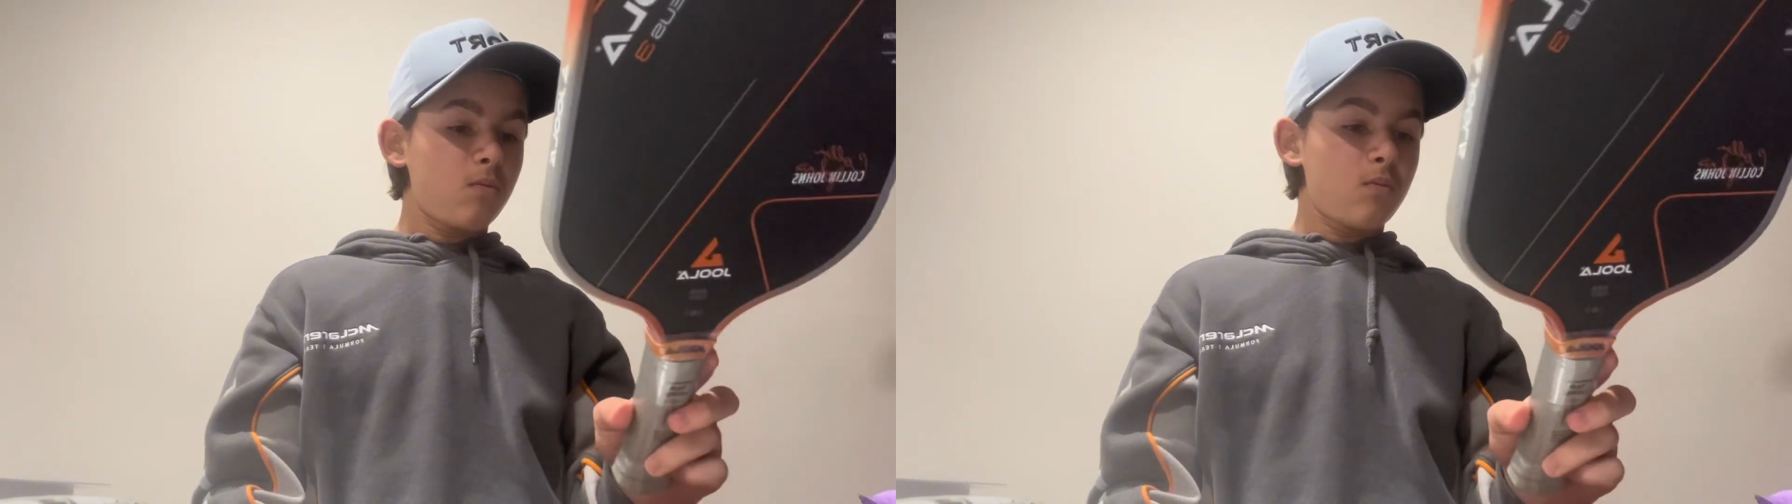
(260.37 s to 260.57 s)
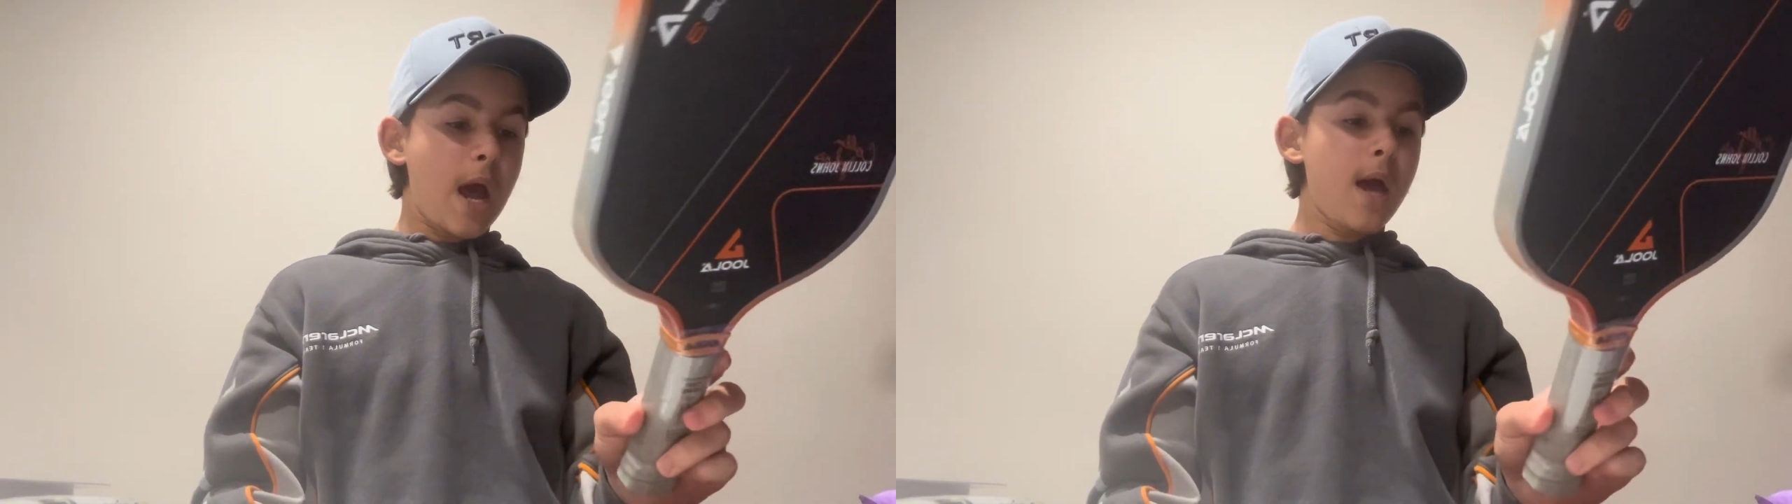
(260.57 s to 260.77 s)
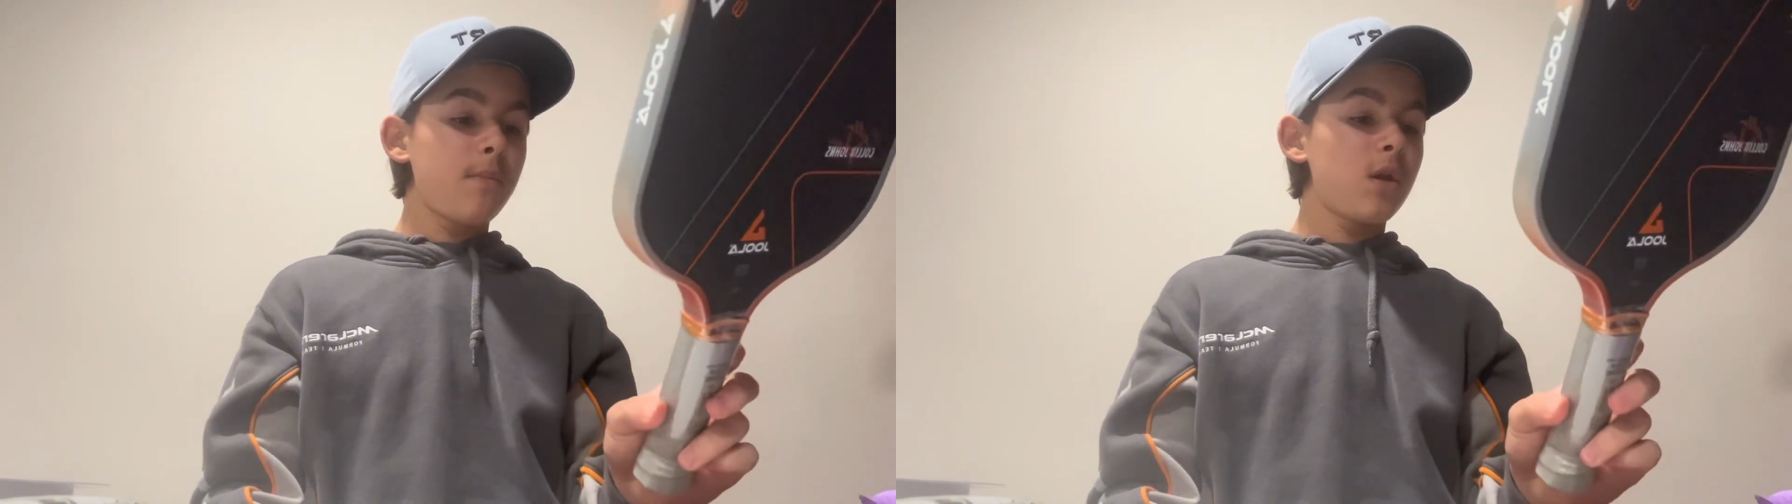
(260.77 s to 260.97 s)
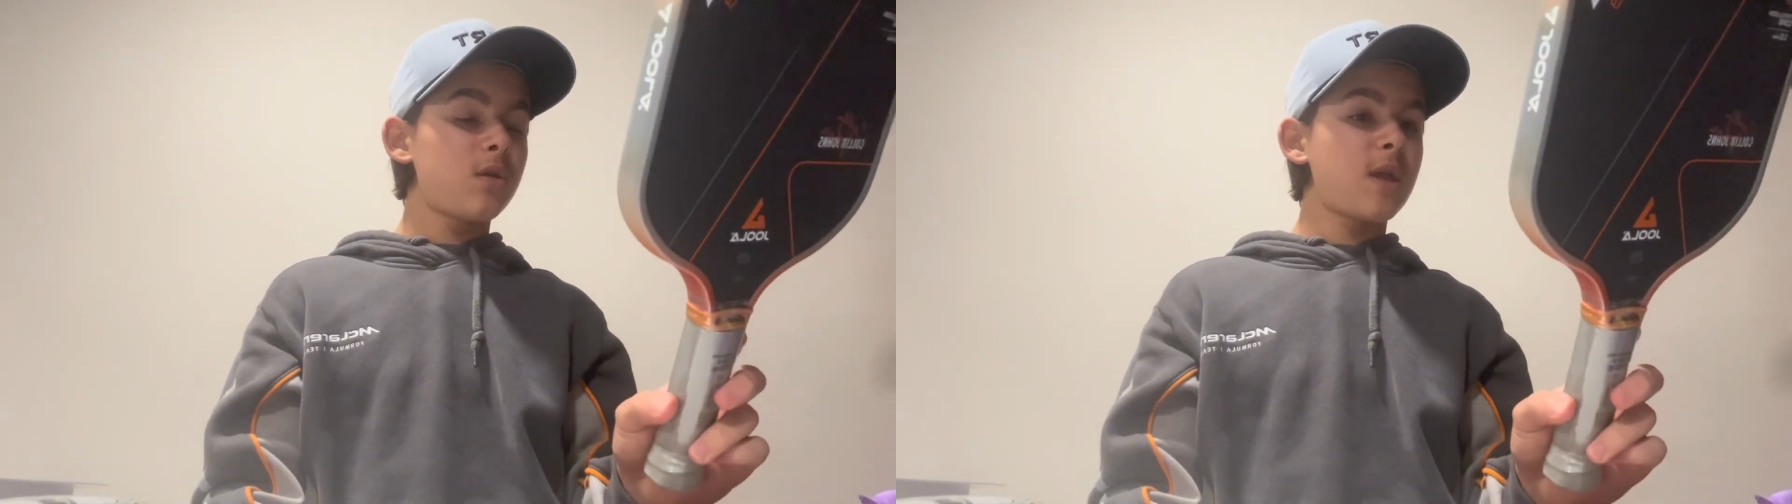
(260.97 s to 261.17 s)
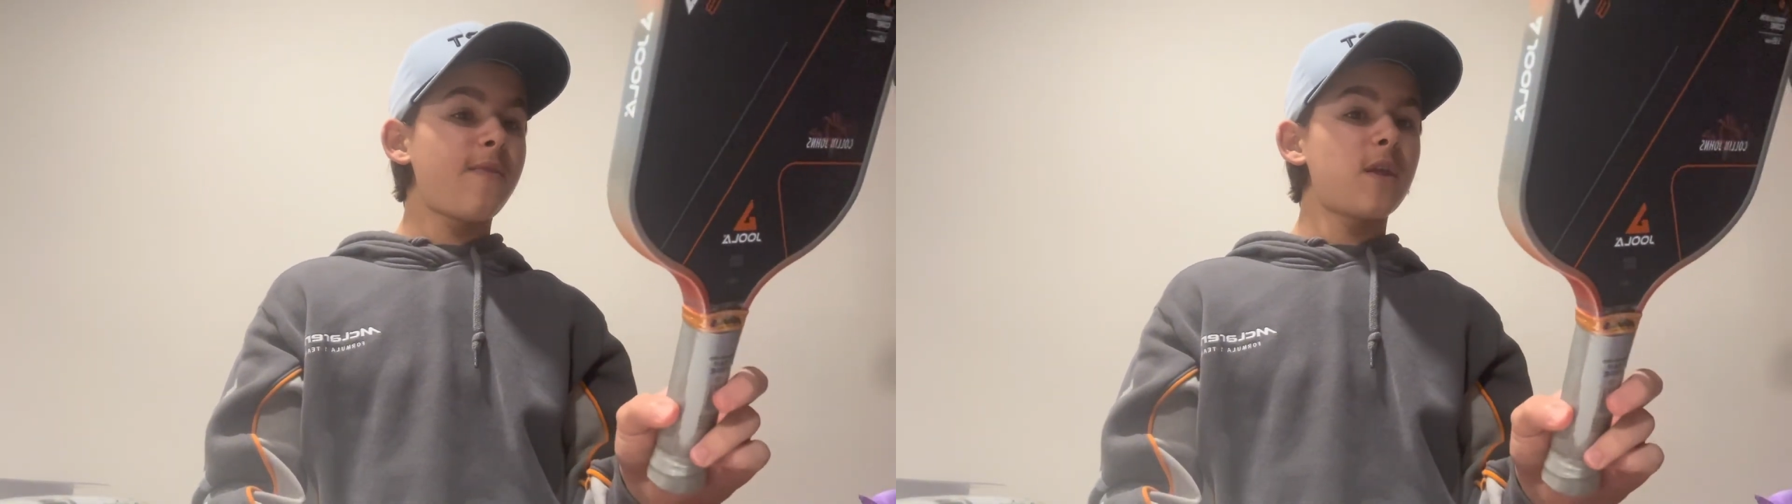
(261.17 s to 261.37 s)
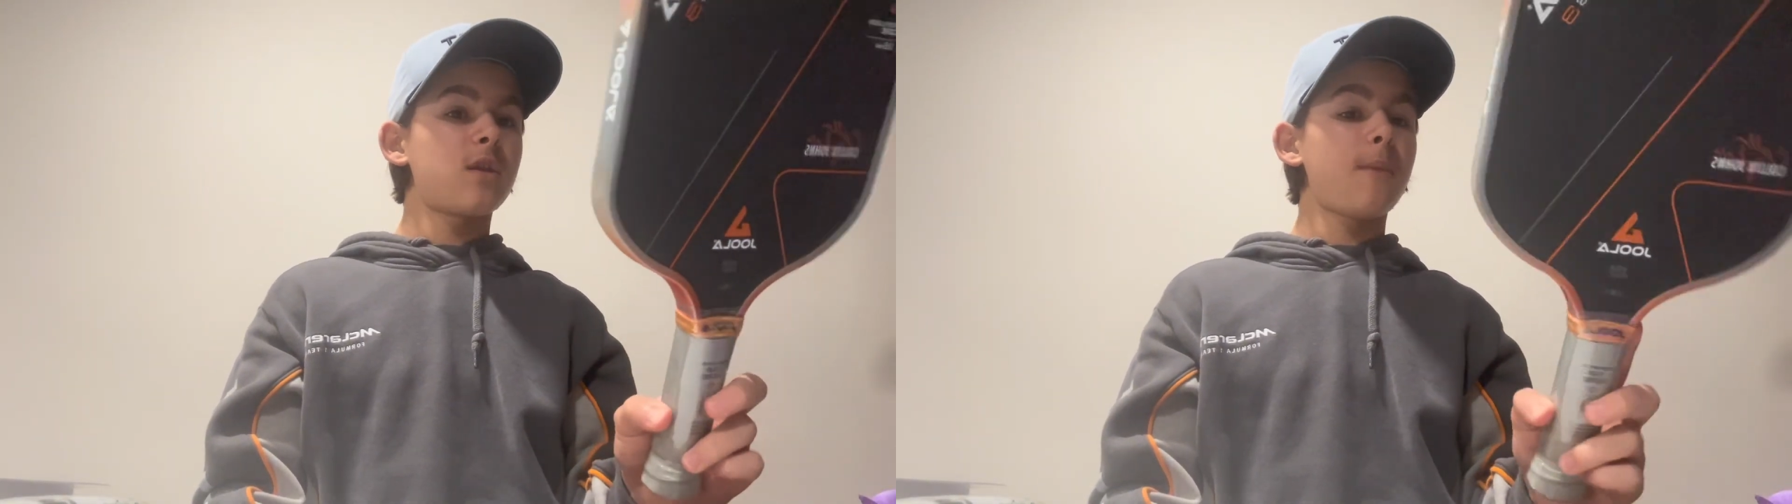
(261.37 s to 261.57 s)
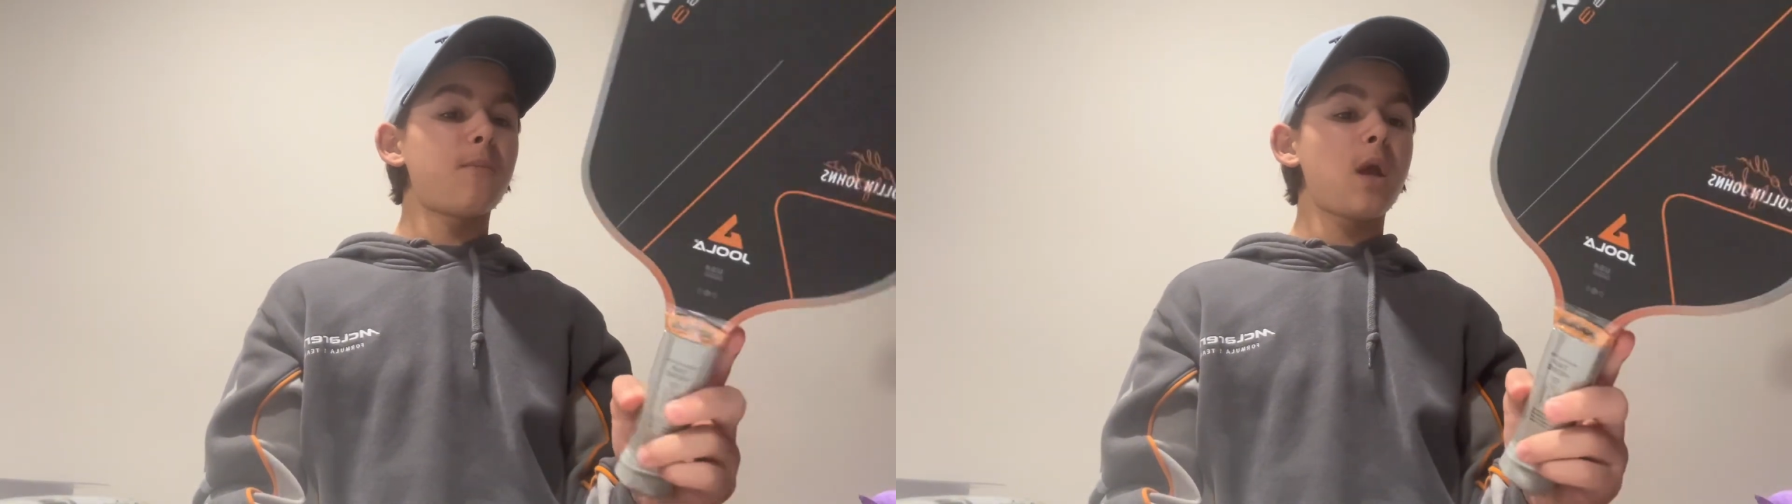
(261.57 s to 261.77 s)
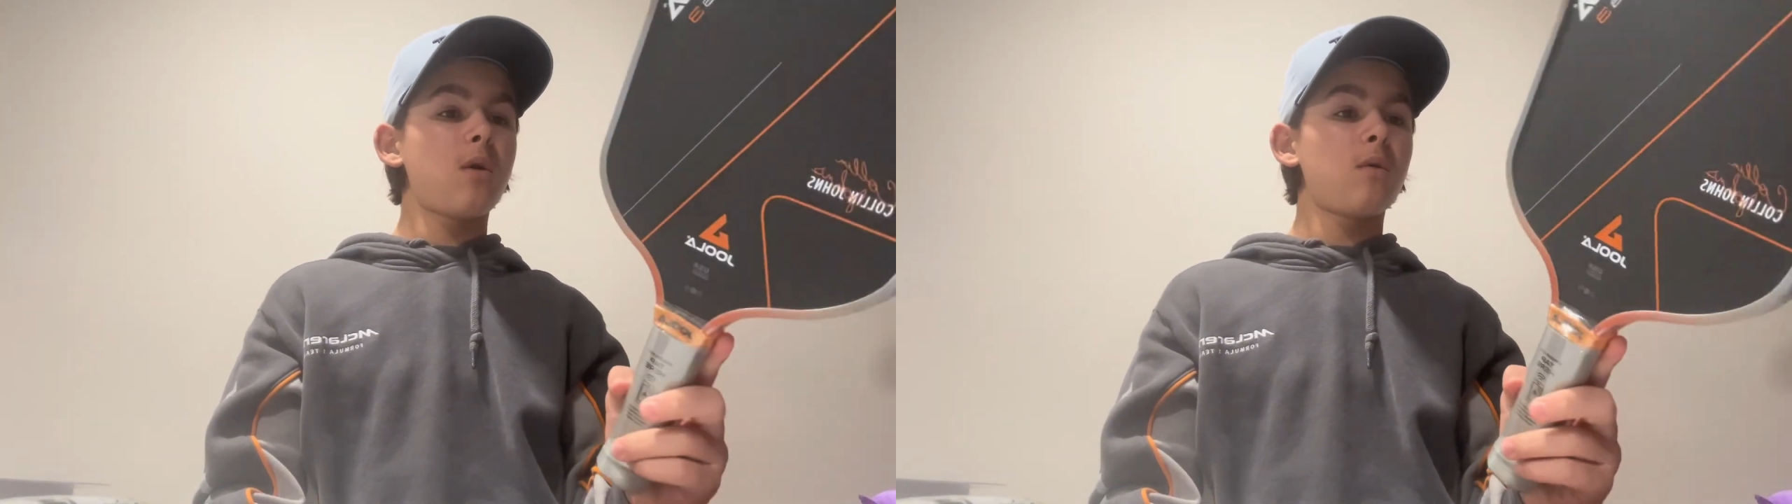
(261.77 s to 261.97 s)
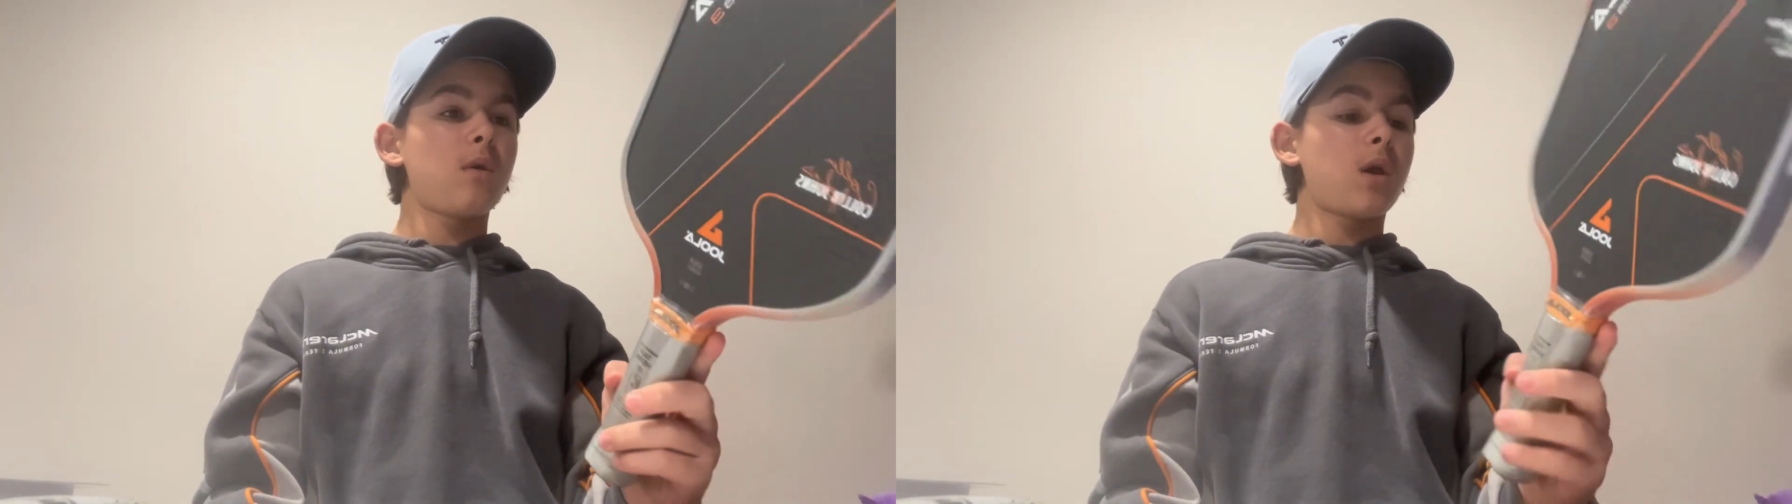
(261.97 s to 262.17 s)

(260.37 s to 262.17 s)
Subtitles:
I'm gonna set this up now